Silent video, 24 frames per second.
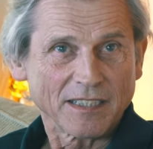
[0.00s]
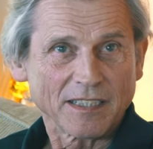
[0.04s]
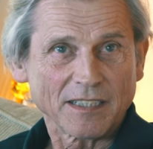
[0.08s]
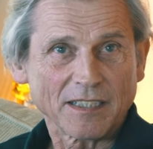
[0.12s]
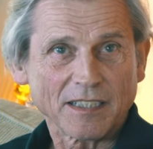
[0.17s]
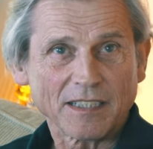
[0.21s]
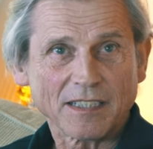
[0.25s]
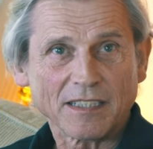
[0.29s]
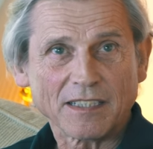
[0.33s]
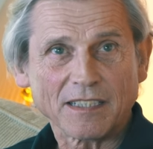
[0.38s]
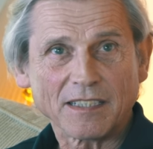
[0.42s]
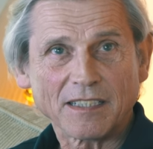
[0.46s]
Uh,
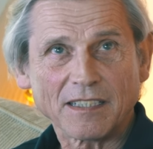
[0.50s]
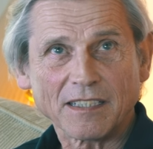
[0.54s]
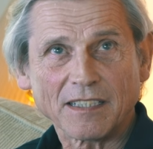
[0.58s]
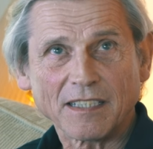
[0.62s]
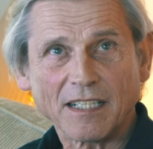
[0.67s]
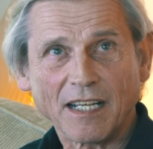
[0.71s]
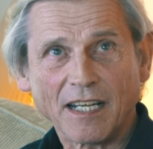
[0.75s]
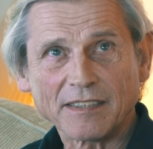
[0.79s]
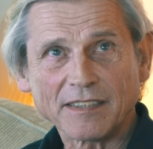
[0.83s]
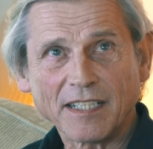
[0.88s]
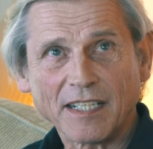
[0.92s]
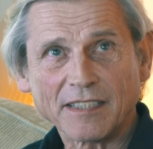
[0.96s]

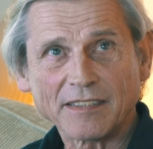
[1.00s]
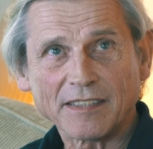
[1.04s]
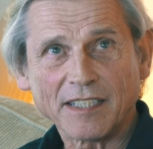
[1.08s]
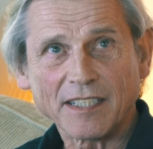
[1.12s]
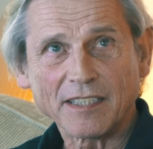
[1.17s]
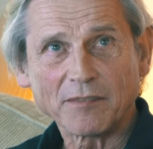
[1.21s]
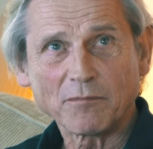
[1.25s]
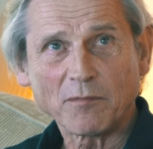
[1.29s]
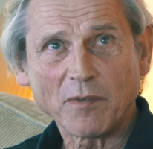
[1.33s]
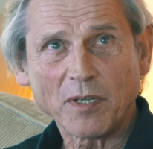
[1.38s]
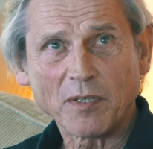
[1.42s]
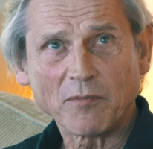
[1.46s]
and, and
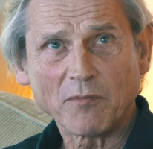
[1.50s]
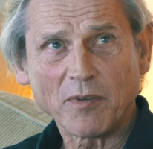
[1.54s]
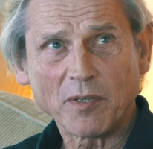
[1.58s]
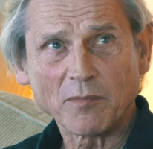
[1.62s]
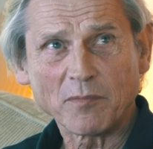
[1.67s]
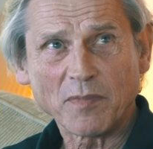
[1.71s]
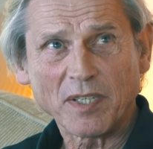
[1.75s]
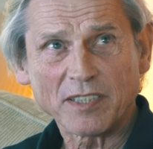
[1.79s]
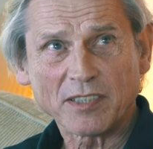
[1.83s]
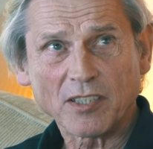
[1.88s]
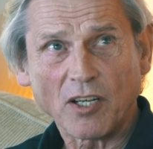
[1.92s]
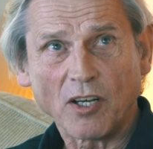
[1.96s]
then one,
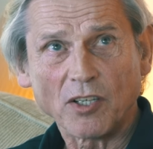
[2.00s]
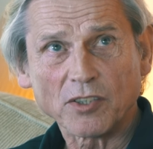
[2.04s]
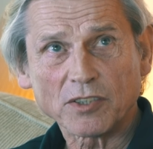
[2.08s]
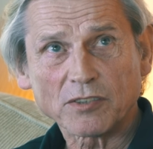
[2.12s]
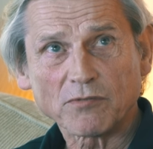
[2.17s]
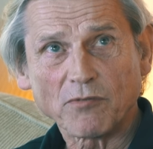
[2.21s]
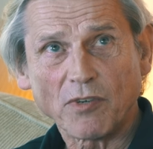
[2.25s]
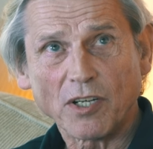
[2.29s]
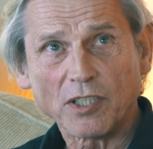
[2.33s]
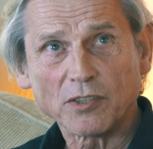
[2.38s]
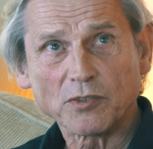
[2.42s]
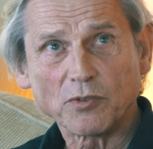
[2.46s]
one, might
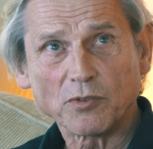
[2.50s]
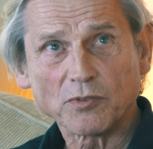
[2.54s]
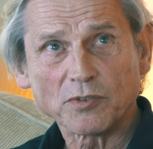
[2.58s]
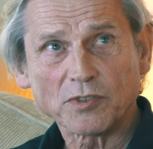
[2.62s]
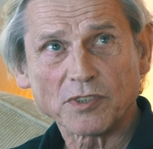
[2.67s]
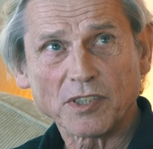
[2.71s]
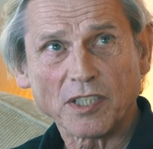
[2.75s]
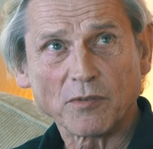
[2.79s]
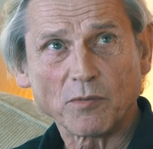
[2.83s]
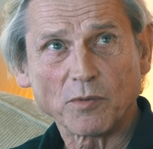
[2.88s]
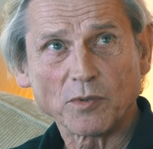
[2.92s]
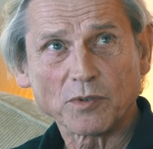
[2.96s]
ask, why
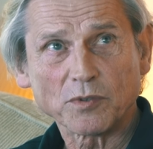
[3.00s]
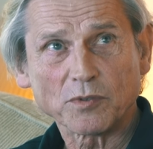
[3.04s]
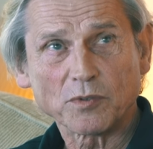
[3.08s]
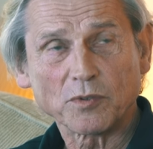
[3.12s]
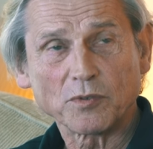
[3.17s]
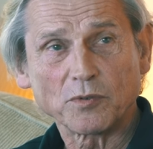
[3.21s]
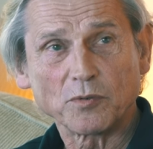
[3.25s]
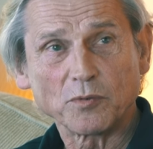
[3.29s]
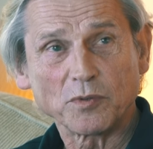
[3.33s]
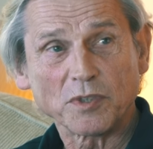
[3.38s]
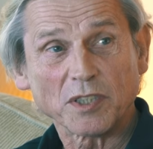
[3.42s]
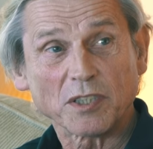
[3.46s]
don't they want
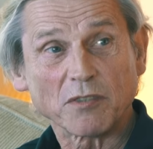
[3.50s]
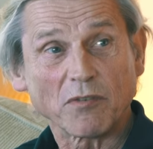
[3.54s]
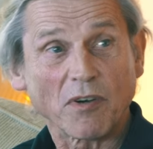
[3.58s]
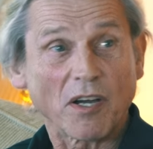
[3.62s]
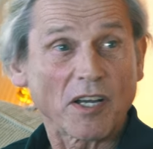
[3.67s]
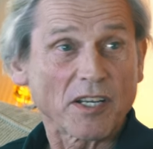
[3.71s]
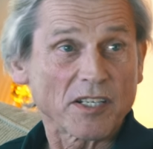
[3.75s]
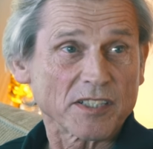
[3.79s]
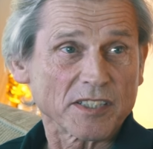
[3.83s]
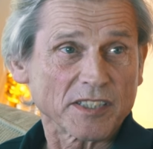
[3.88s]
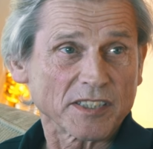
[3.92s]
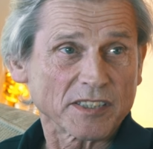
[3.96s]
to do
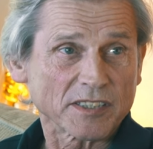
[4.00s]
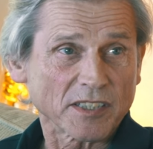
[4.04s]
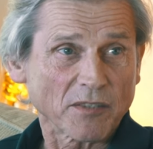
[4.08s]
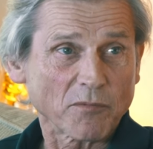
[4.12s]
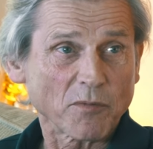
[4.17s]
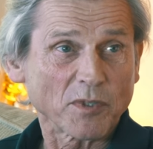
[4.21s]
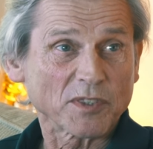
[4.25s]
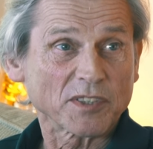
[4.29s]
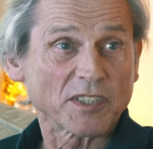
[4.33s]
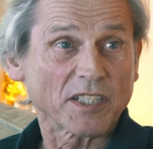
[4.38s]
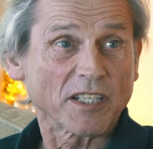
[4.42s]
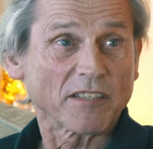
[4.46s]
inquiries
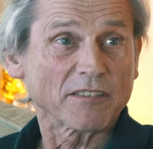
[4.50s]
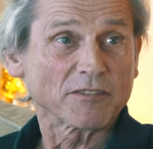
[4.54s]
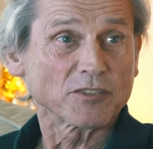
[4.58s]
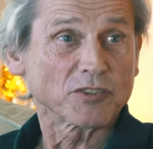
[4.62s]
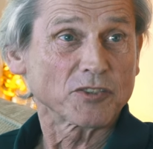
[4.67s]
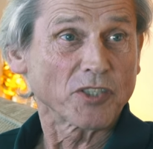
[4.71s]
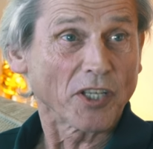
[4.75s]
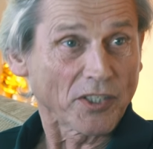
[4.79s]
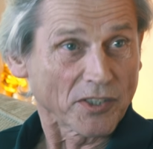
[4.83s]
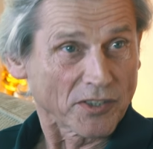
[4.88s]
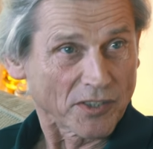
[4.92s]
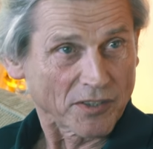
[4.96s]
and what he has
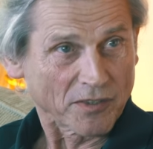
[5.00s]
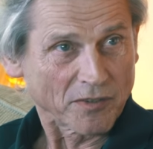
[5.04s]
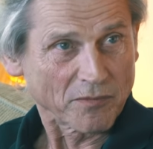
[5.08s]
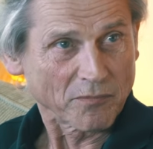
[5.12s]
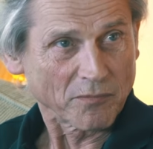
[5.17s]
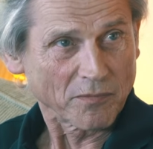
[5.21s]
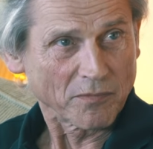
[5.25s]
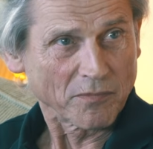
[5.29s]
done?